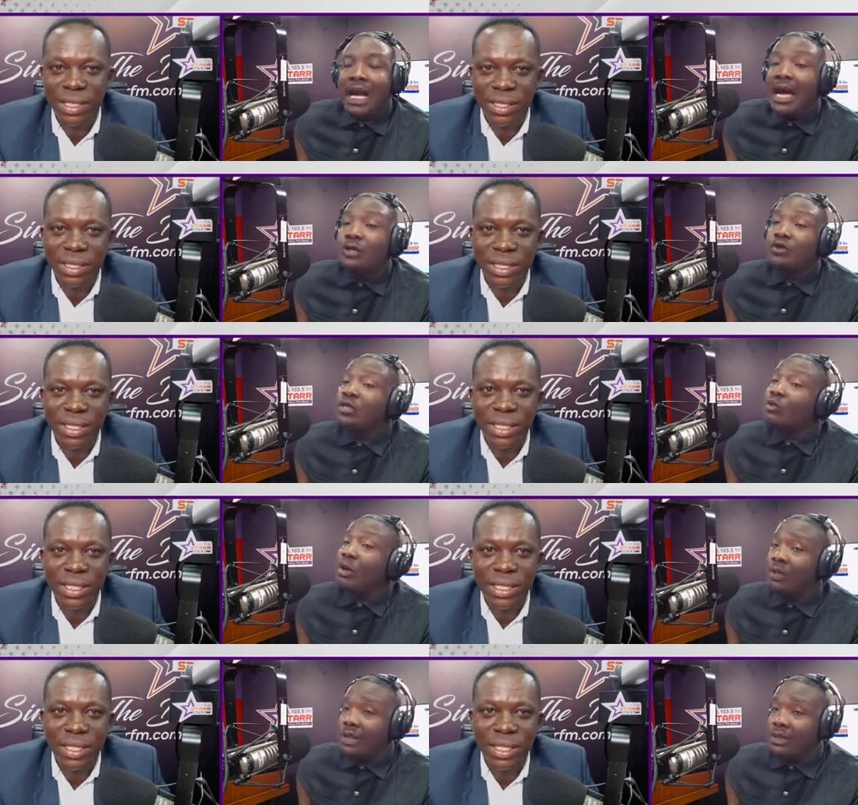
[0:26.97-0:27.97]
Speaker 1: Ah, so this
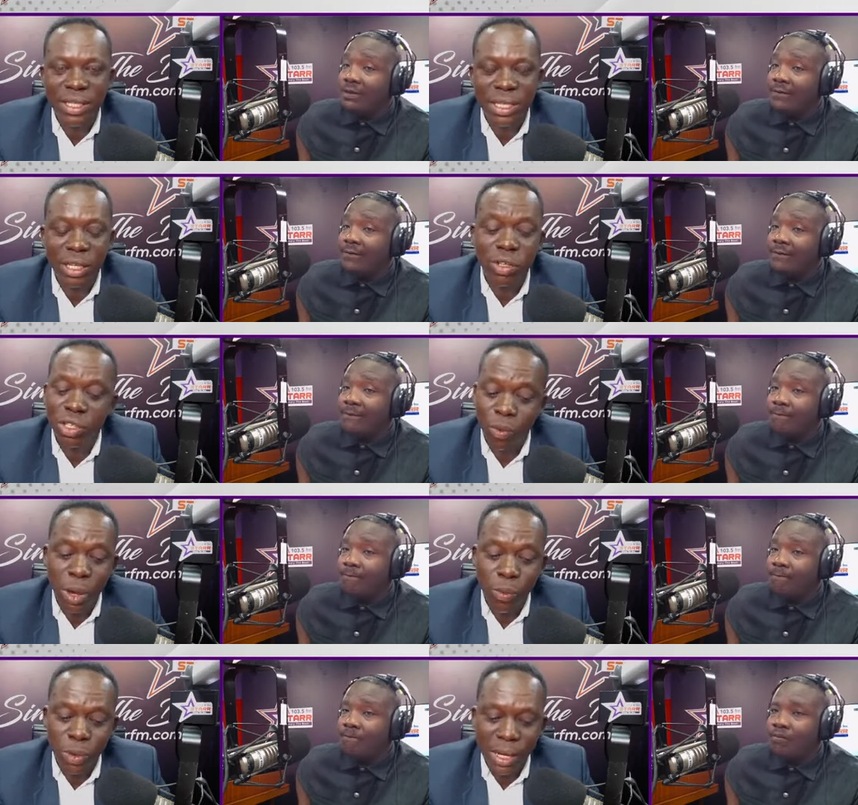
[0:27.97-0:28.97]
one week.
Speaker 2: Eh, there's not
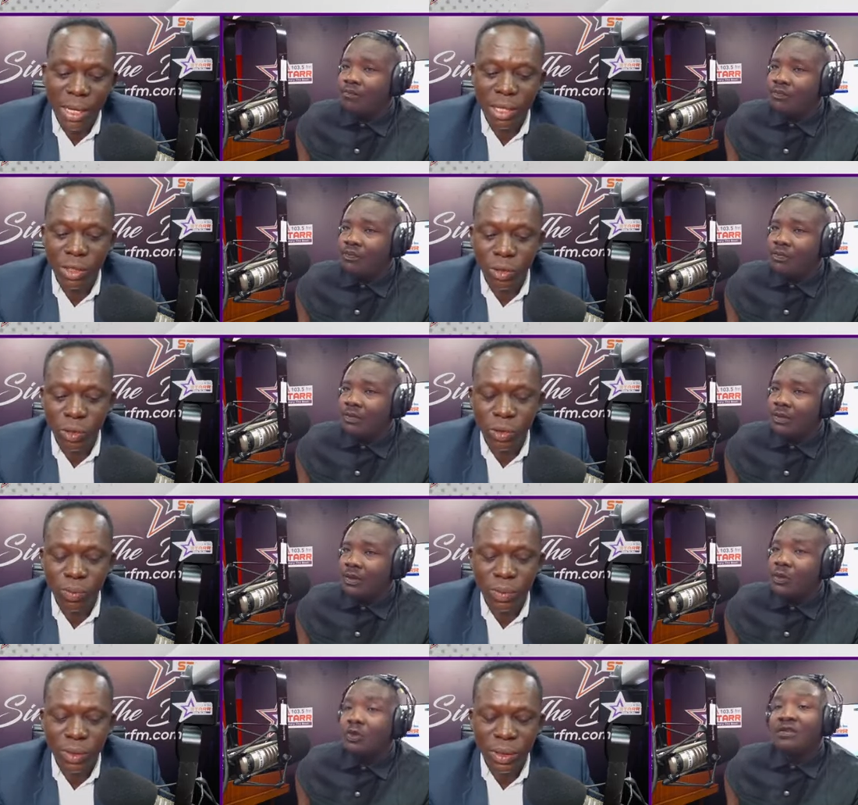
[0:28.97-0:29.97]
one week. So
Speaker 1: it was a